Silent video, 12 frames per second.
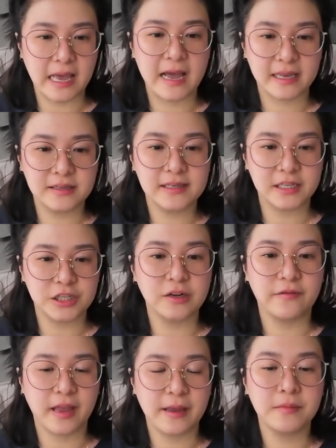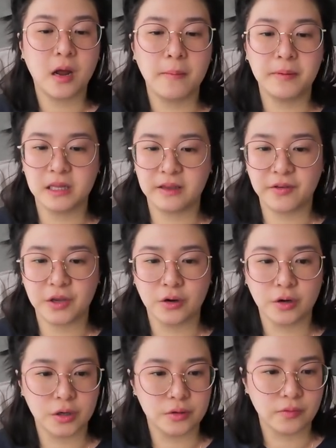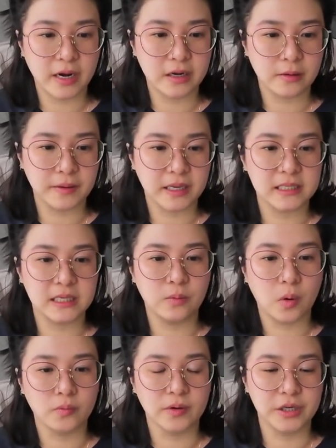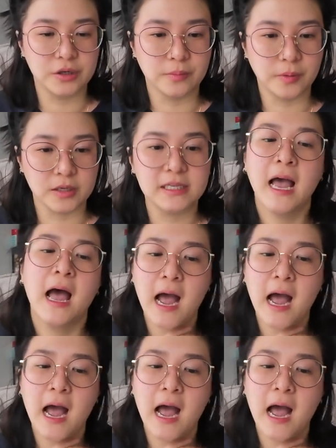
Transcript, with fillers: accusation of him not believing you're a good writer because he won't read your books.